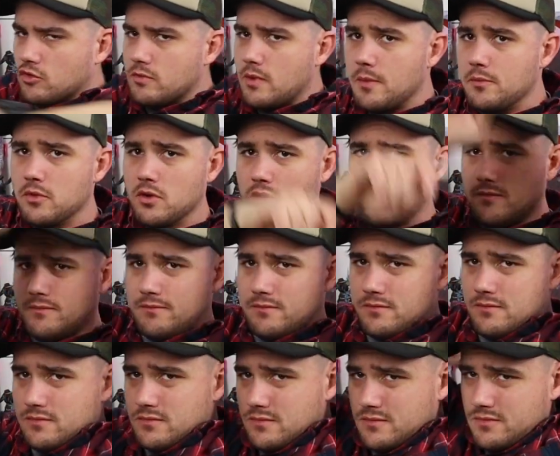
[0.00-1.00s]
Remember,
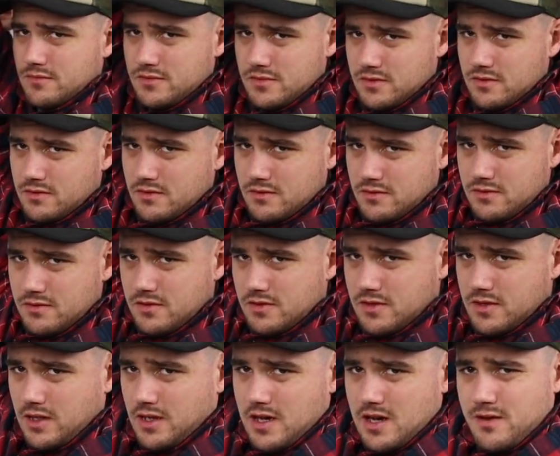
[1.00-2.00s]

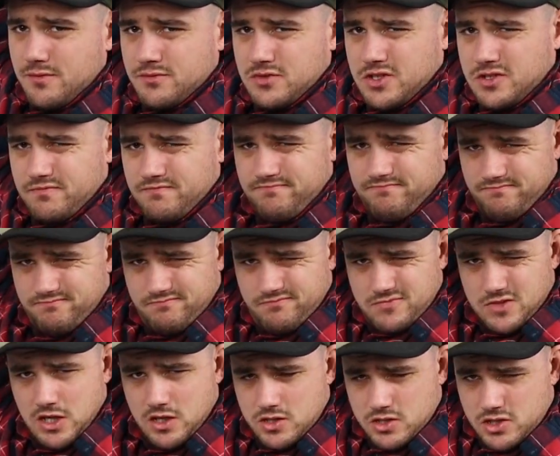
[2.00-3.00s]
DMs
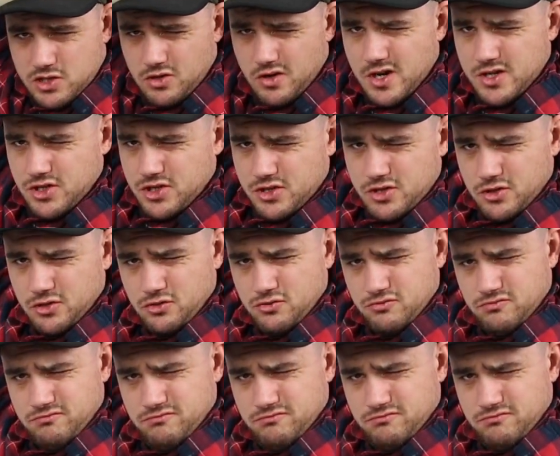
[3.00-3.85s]
need to stretch too.